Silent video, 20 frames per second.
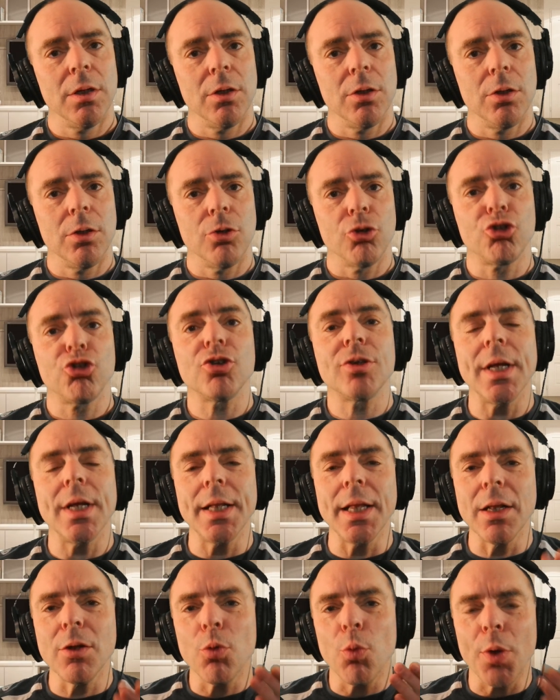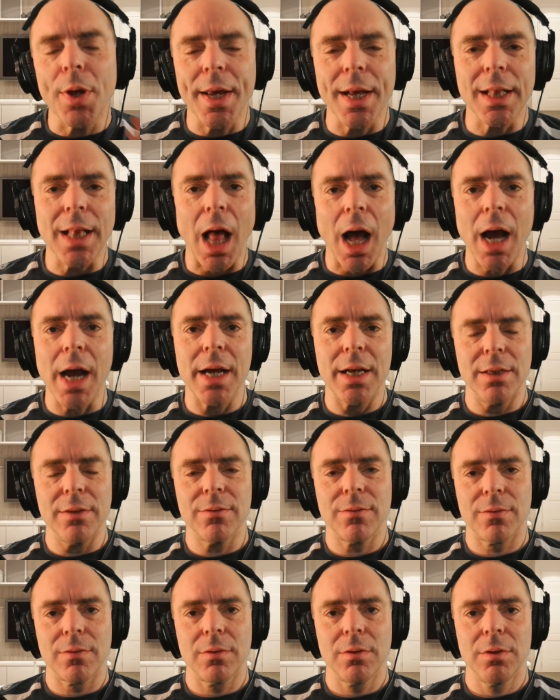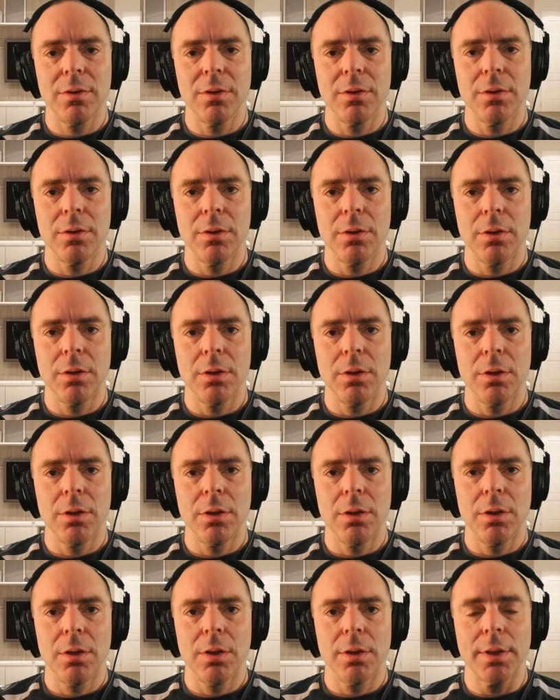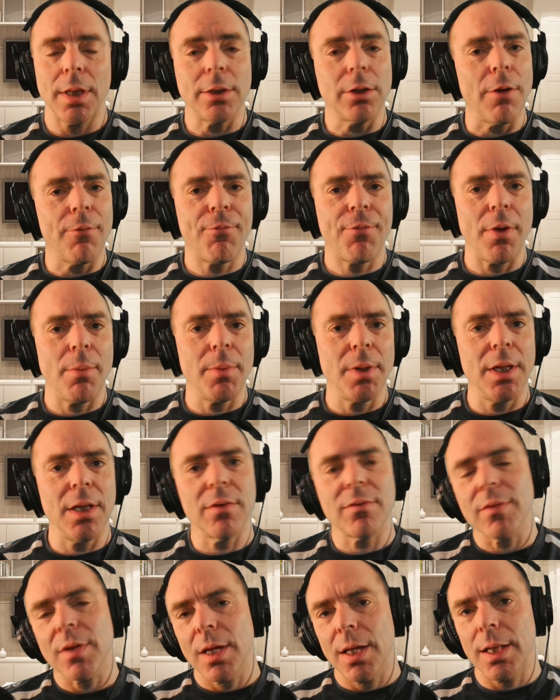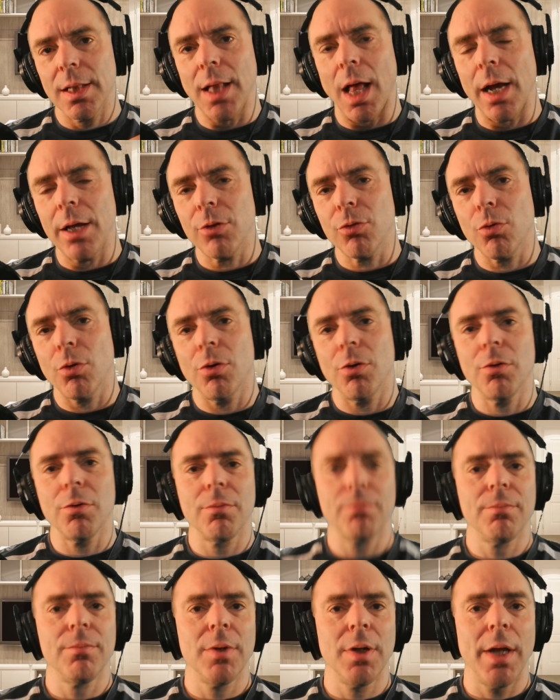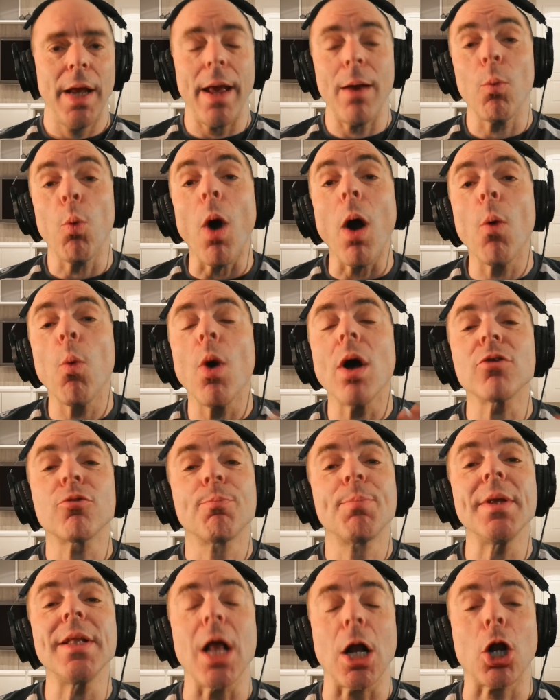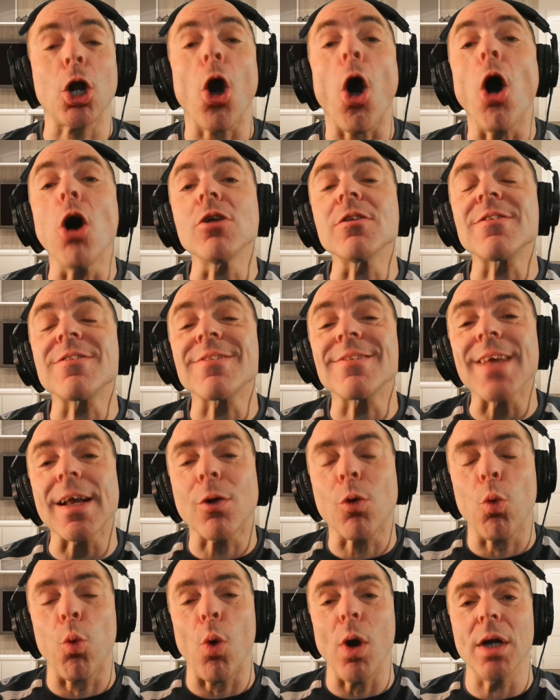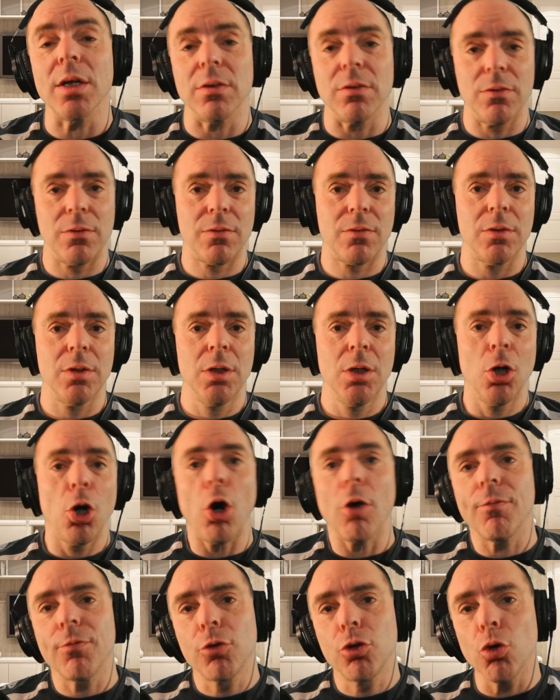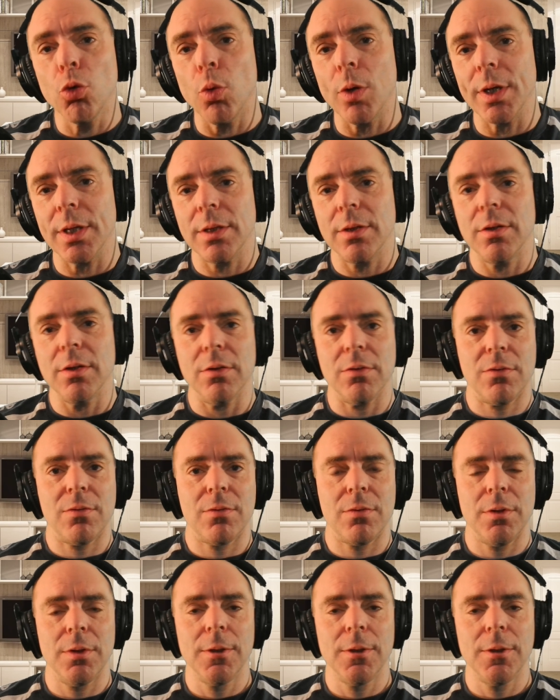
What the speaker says: She didn't realize that the feminists lied to her, and what would be the consequence of doing this?